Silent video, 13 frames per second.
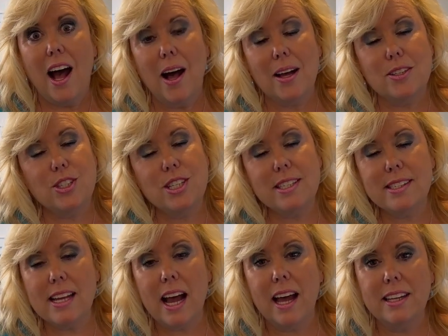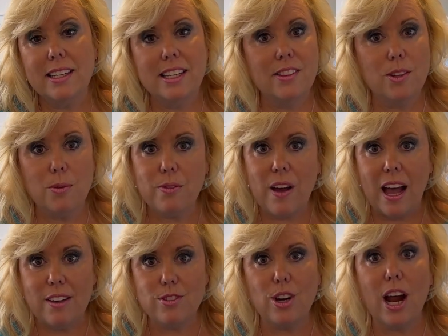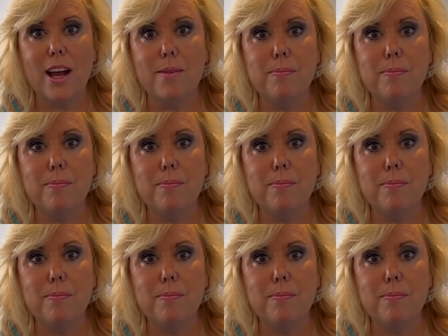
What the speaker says: She's not in the Revive tribe,